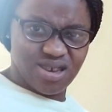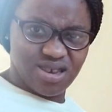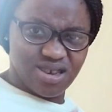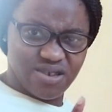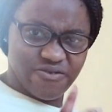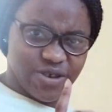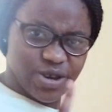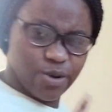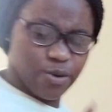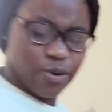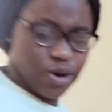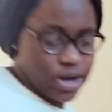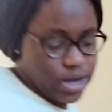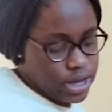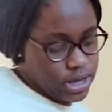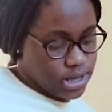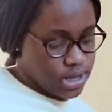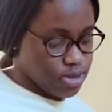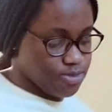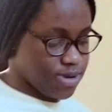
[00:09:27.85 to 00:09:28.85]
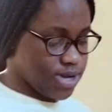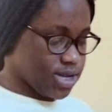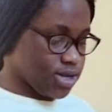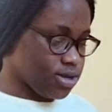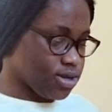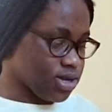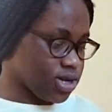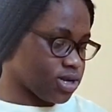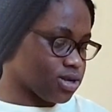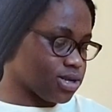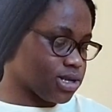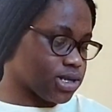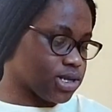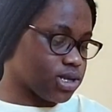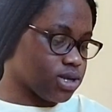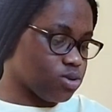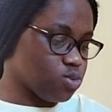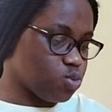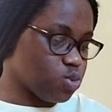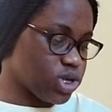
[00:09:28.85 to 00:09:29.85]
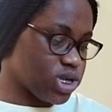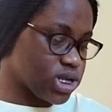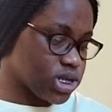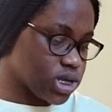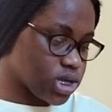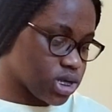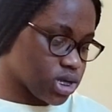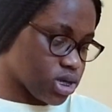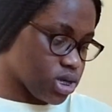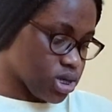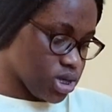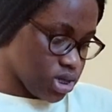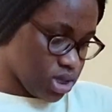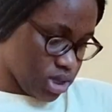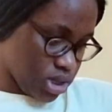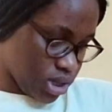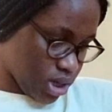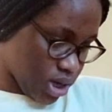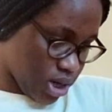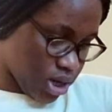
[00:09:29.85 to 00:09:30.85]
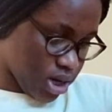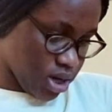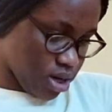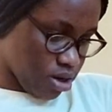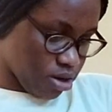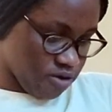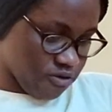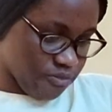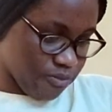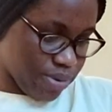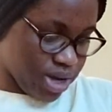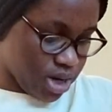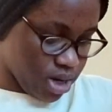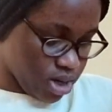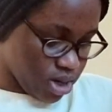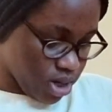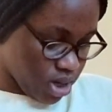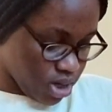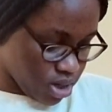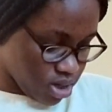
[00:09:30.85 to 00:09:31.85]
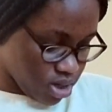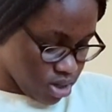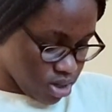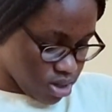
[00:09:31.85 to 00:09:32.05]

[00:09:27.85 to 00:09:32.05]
it requires a spatula, because the whisk is kind of bending.